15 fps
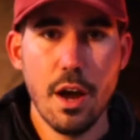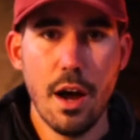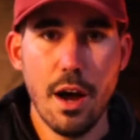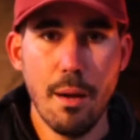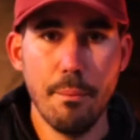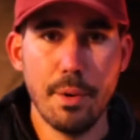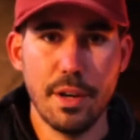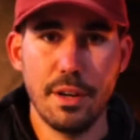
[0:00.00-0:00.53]

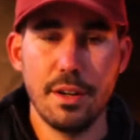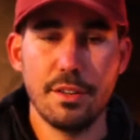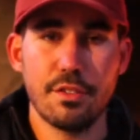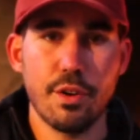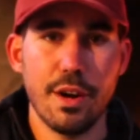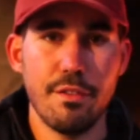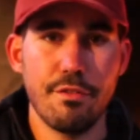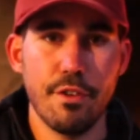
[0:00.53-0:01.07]
But it
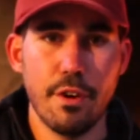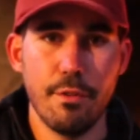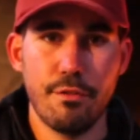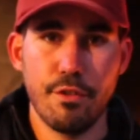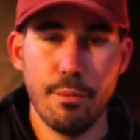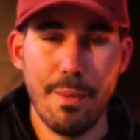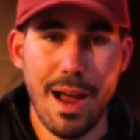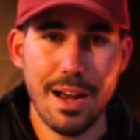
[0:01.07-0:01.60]
is great for
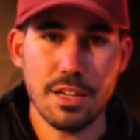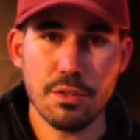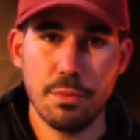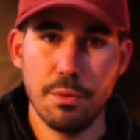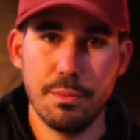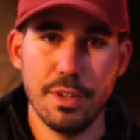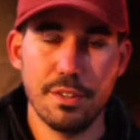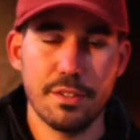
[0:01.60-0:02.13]

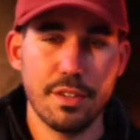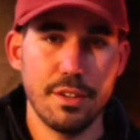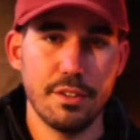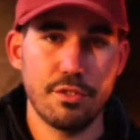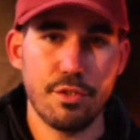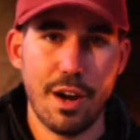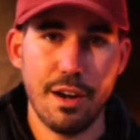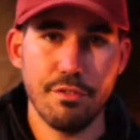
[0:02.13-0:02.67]
maximum
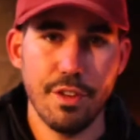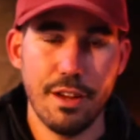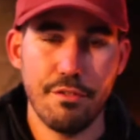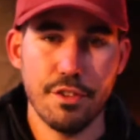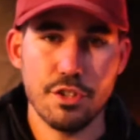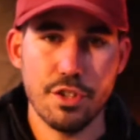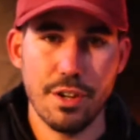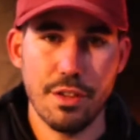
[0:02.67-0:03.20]
distance, dry fly
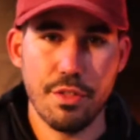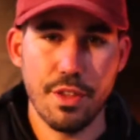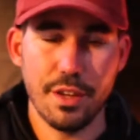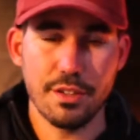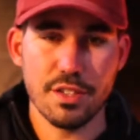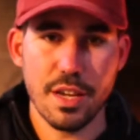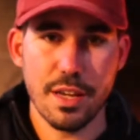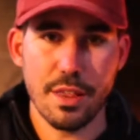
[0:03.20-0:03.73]
fishing, and
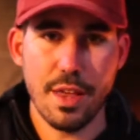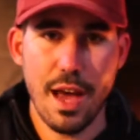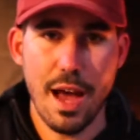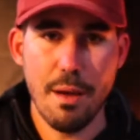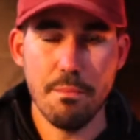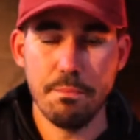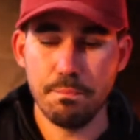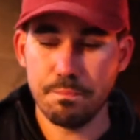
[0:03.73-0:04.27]
things like
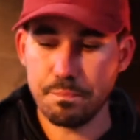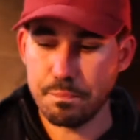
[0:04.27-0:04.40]
that.